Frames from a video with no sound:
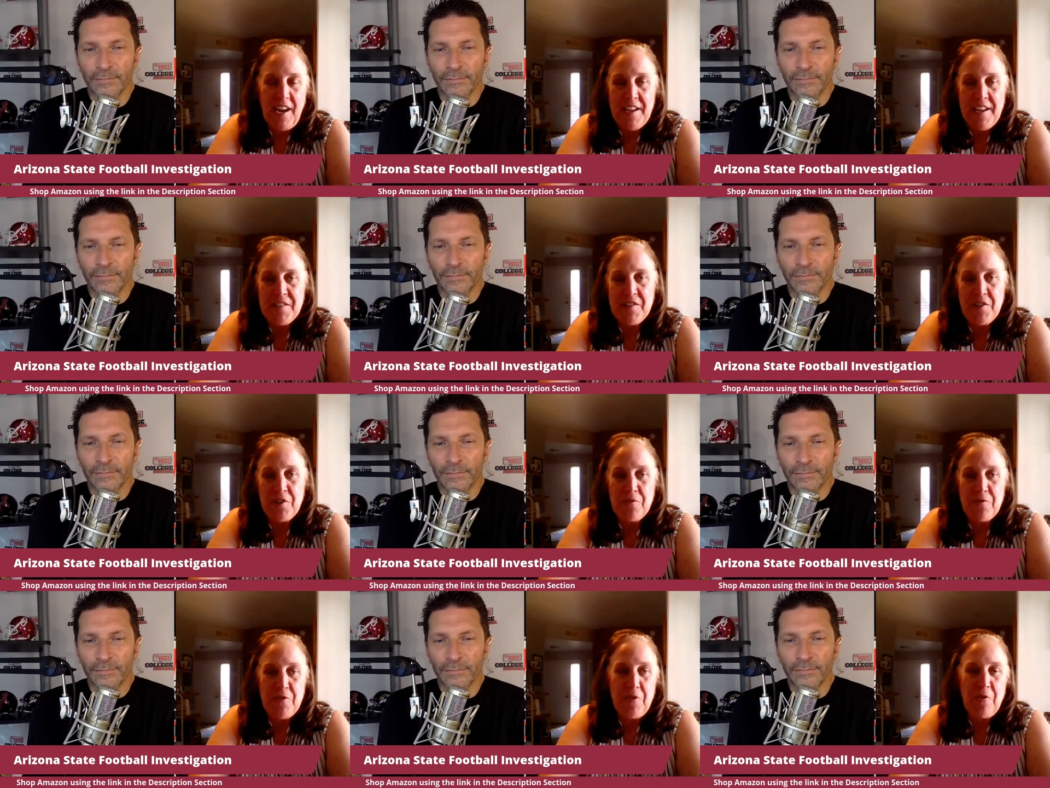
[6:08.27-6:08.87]

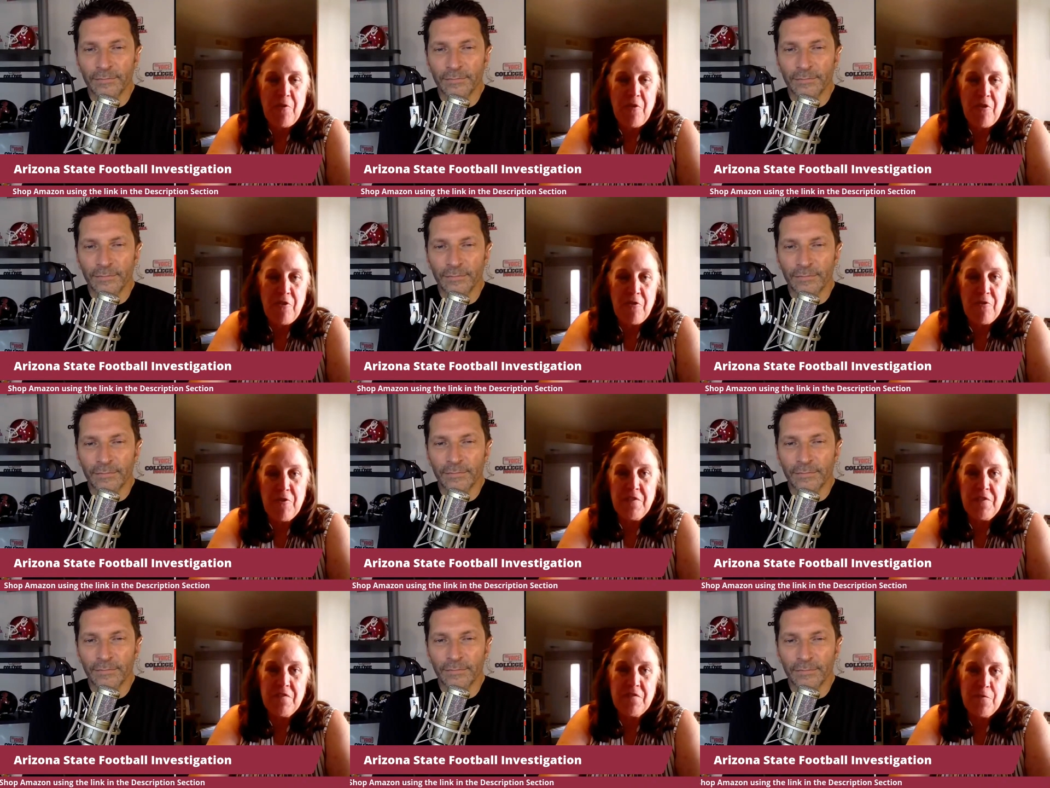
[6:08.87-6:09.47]
Speaker 1: guys that are in their
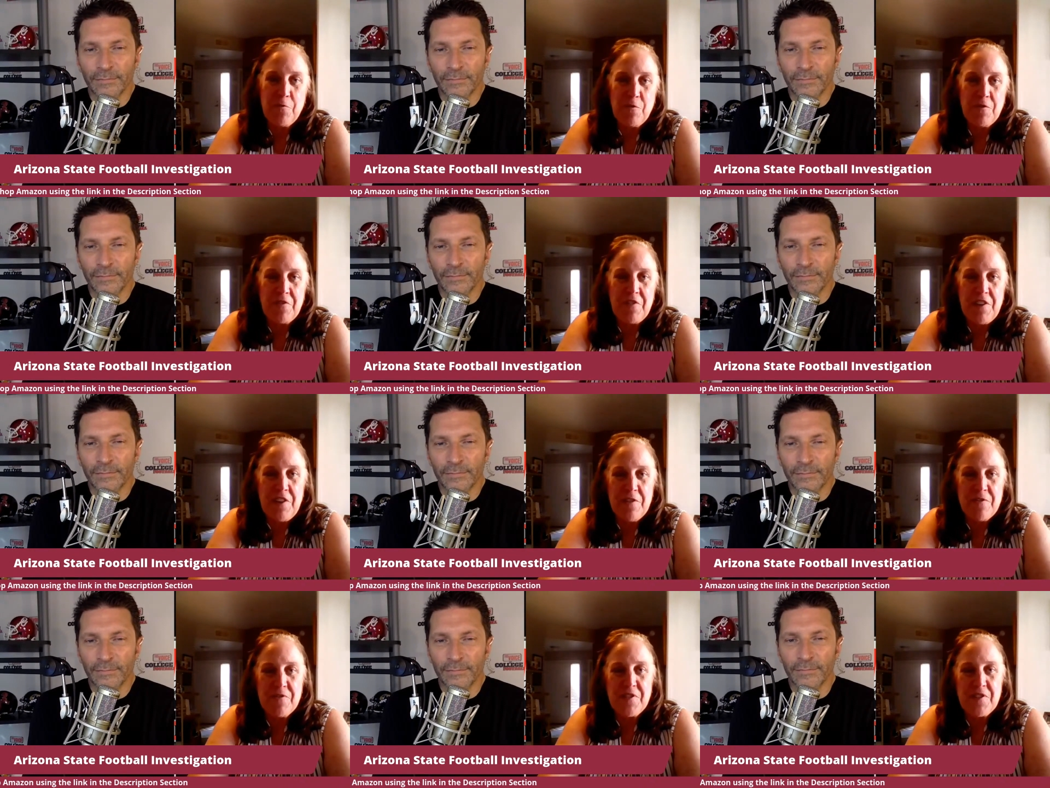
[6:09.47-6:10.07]
third and
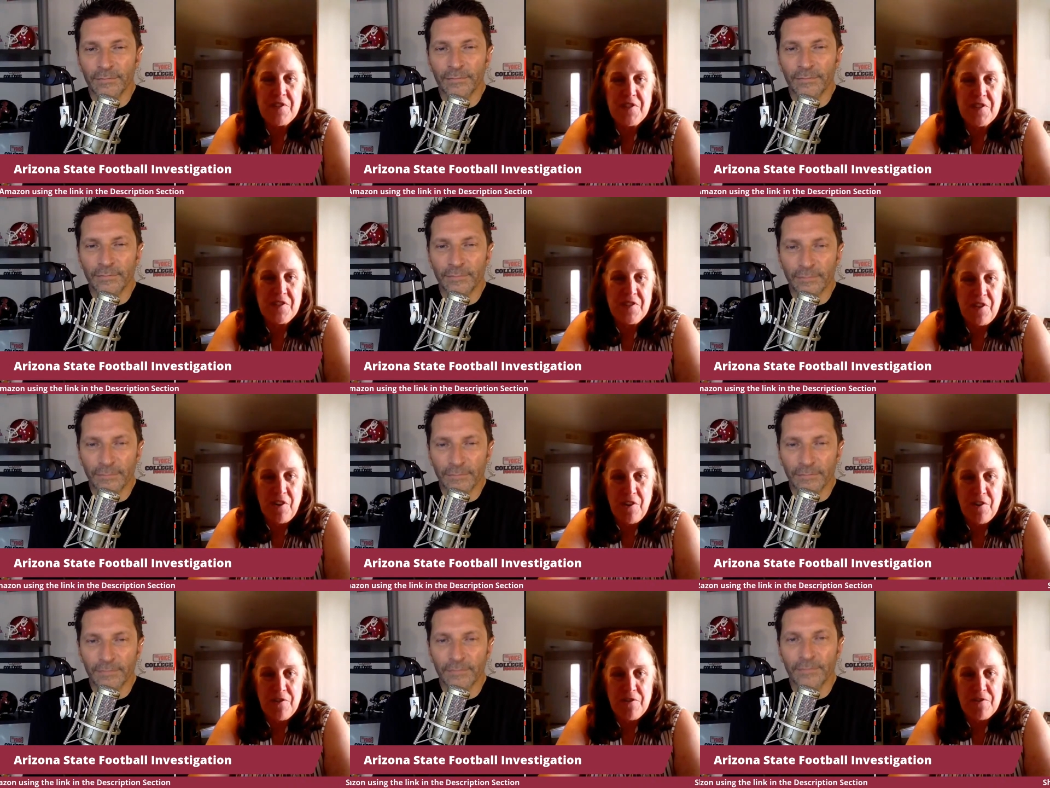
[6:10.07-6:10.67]
fourth years as
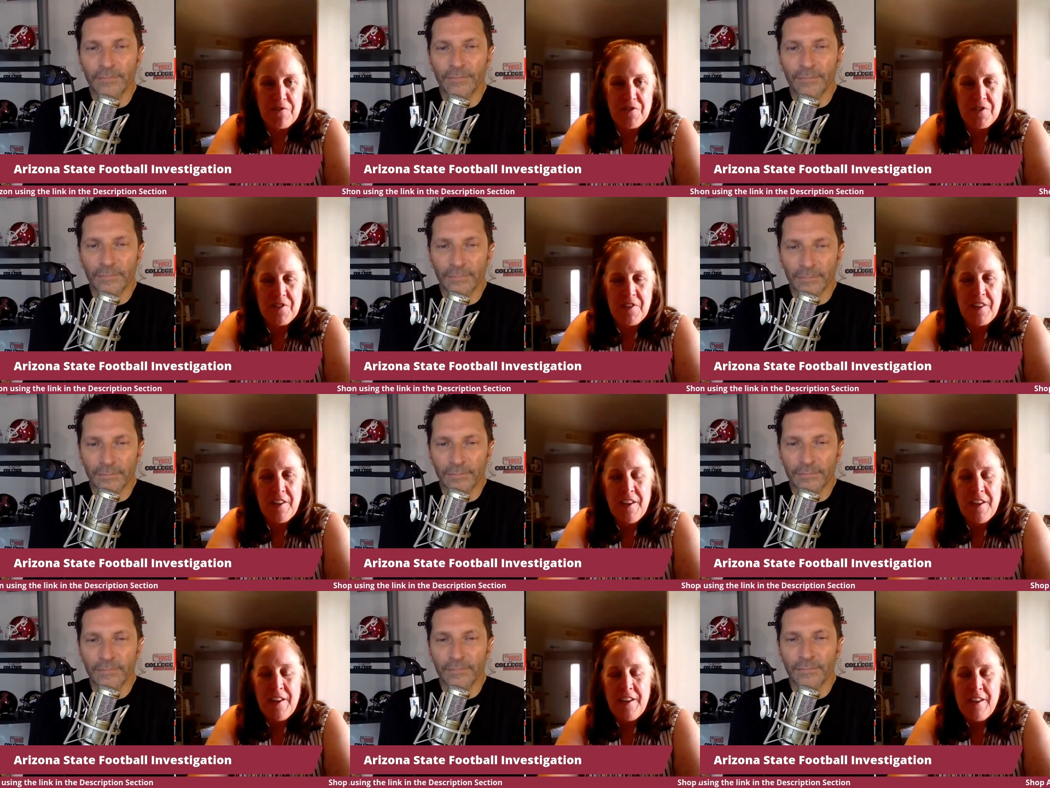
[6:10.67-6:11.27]

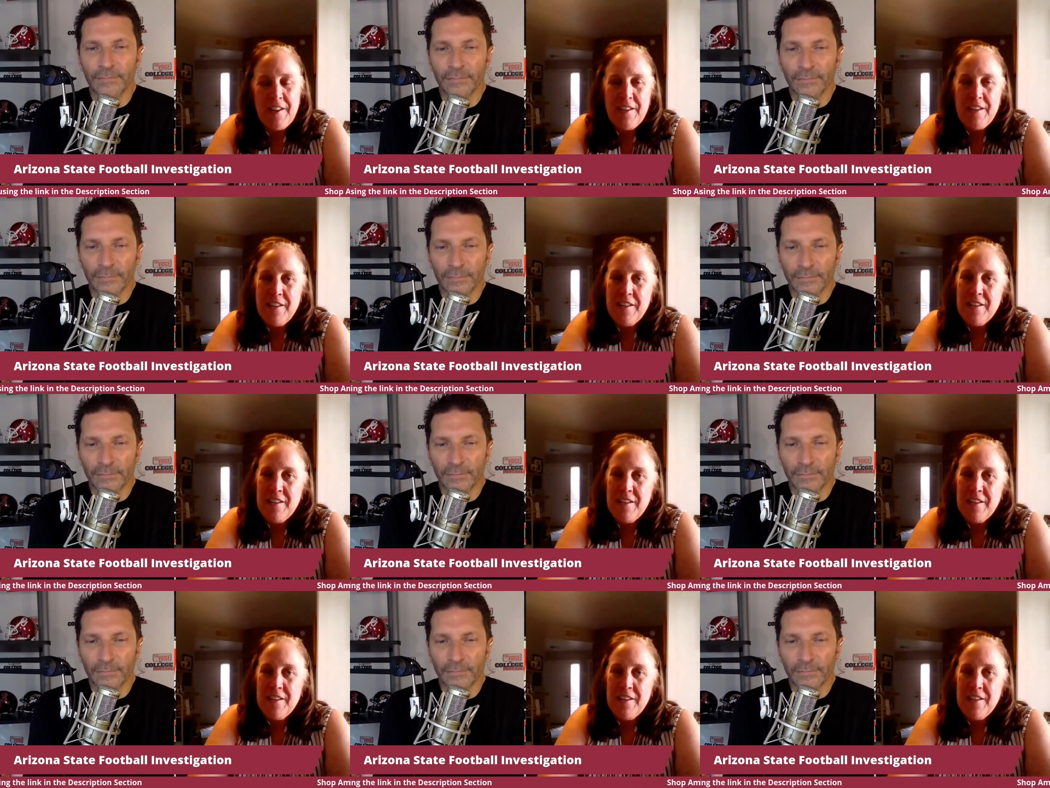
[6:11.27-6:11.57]
starters.